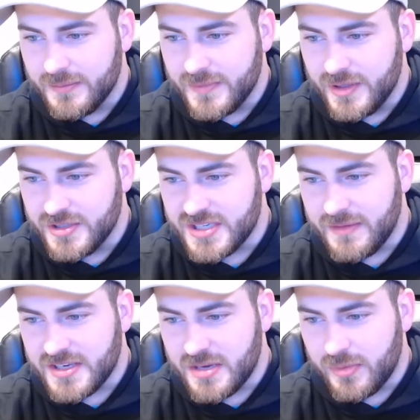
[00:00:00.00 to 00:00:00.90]
You just
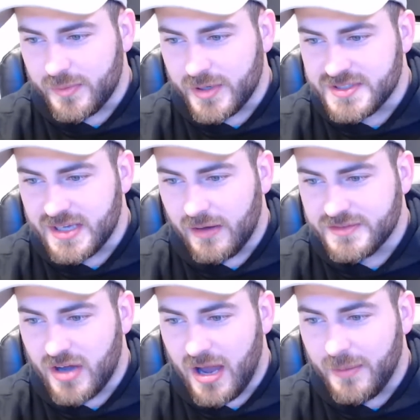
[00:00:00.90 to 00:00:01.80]
had to ship them
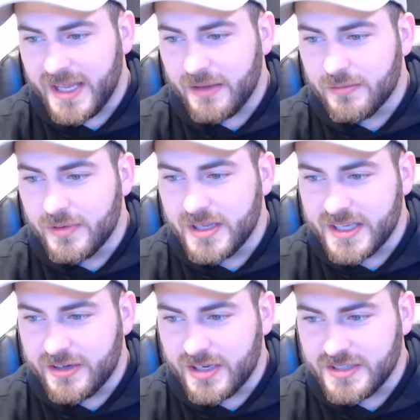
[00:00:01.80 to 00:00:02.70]
yourself. So I would get
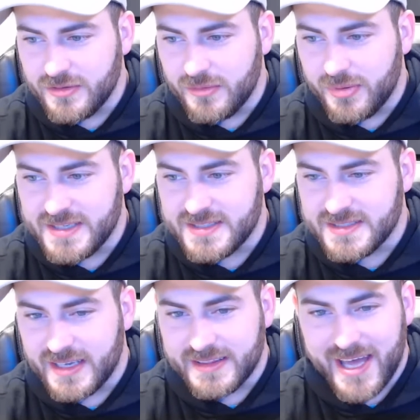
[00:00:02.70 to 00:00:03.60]
really good at doing
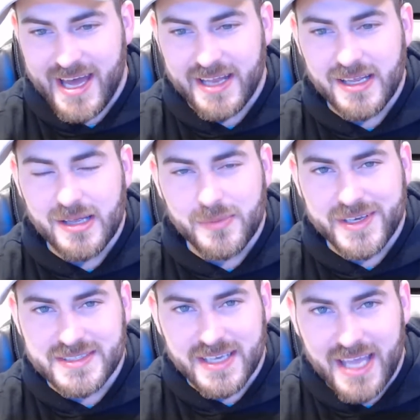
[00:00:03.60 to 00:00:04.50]
places like that
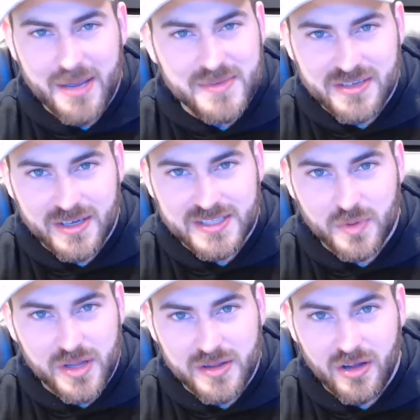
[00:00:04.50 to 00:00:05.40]
because, like, Amazon is
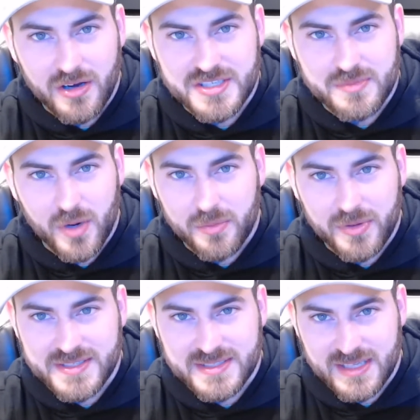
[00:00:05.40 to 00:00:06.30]
one of the largest
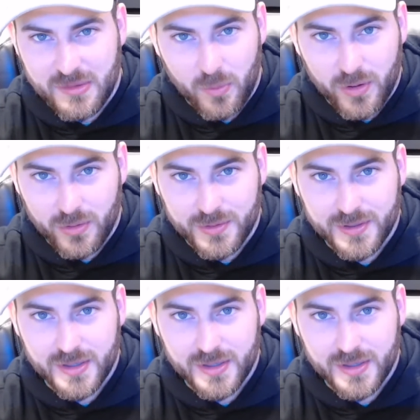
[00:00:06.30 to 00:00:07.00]
marketplaces in the world,